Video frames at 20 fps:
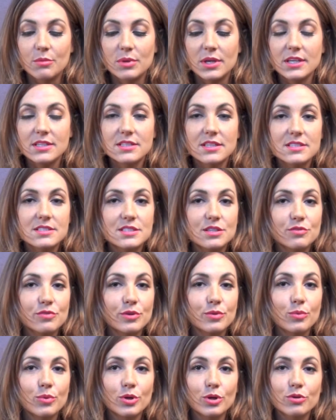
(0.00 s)
He does
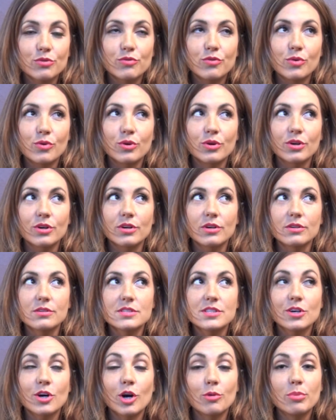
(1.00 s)
different work for
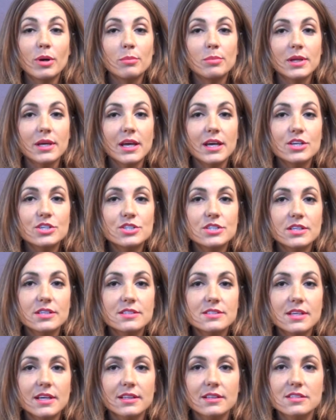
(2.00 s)
cigar
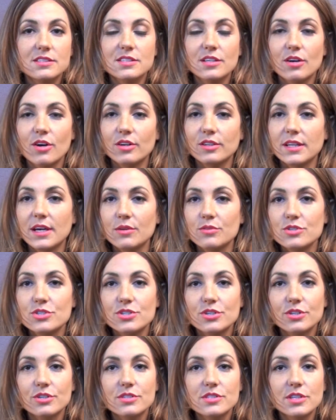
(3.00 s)
publications like the Cigar
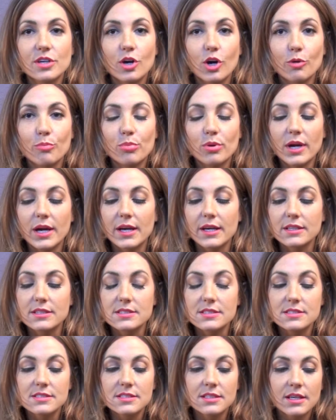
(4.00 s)
Lounger, Cigar
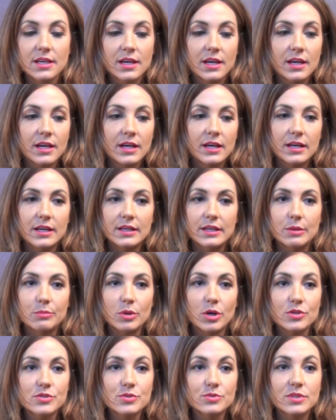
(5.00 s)
Press.
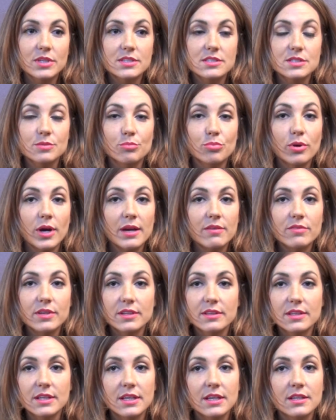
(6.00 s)
Also does some
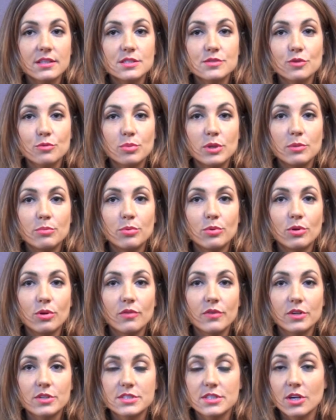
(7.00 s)
private things for people,
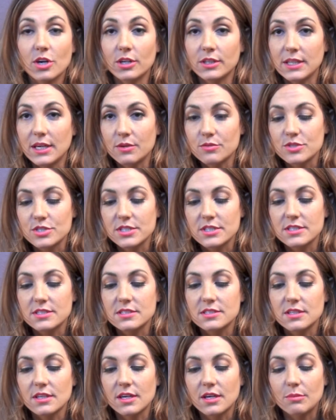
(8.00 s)
their cigar
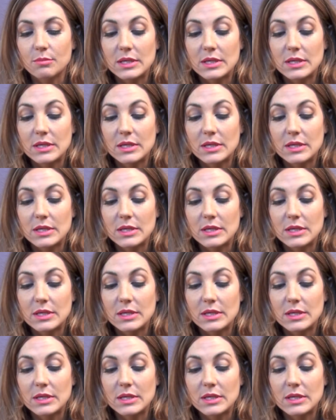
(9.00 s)
lounges.